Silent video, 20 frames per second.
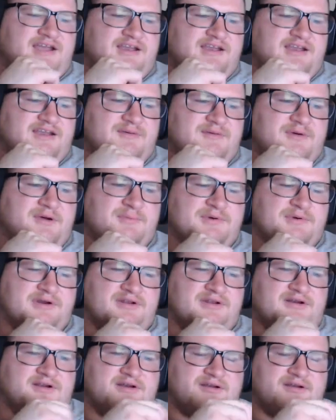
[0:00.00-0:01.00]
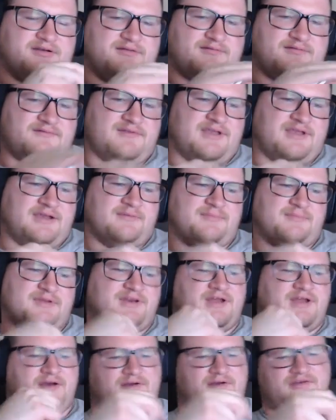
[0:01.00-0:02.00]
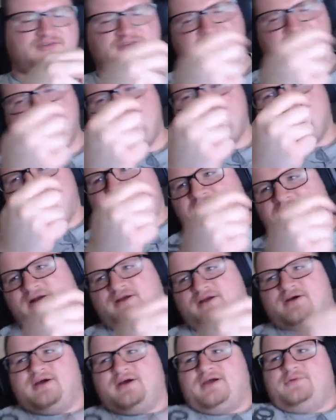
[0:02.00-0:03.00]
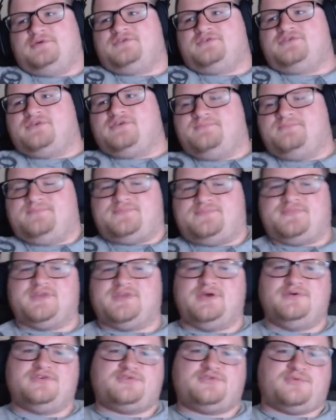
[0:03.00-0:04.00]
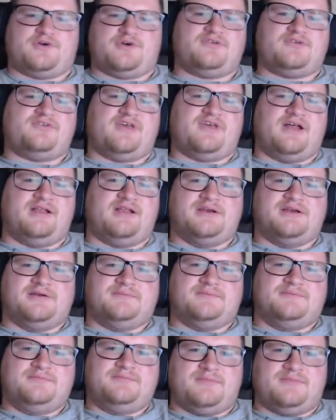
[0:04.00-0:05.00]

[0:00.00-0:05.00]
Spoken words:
can get them all printed on. Yeah, but no, because I don't know. It was worth selling them.